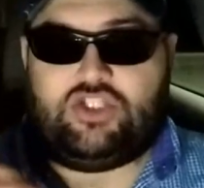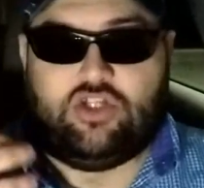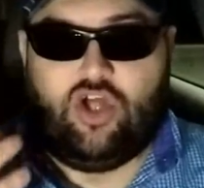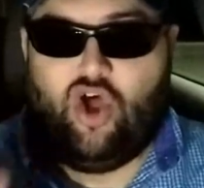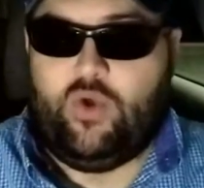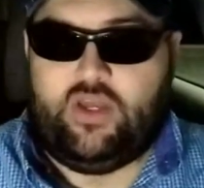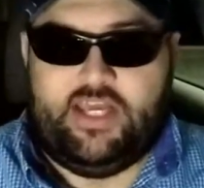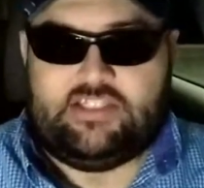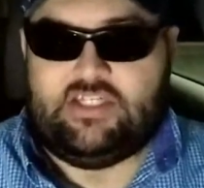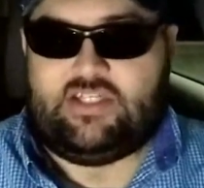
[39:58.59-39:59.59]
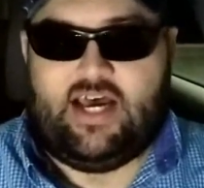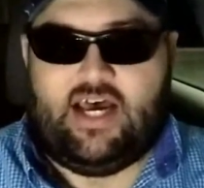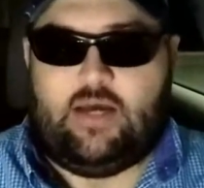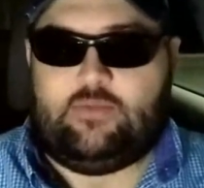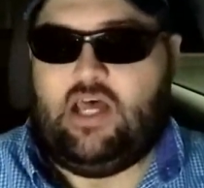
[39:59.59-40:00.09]
slow it gets at
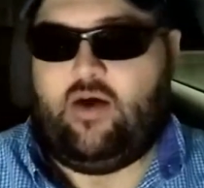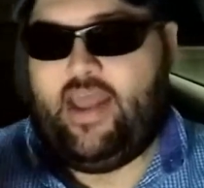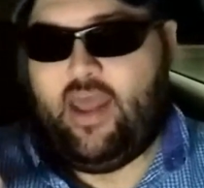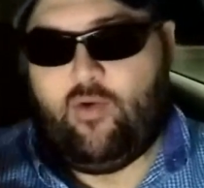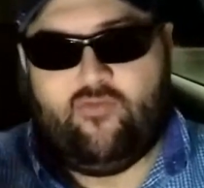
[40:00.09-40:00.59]
times, how ad